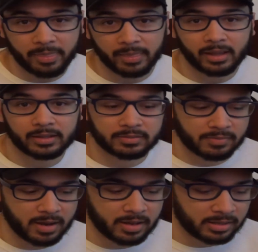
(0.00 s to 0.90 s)
And that is
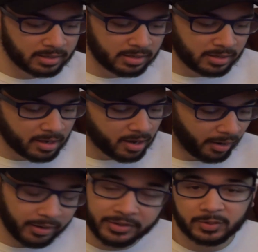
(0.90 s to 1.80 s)
my
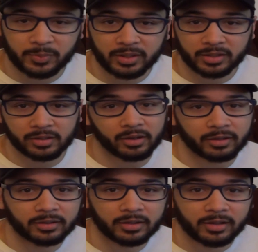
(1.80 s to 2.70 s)
honest opinion on
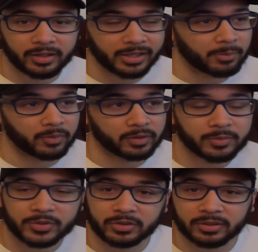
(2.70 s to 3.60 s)
Nightmare on
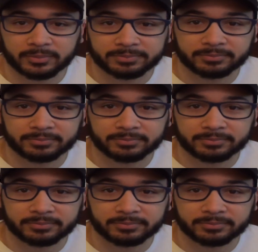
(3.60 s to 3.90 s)
Elm Street.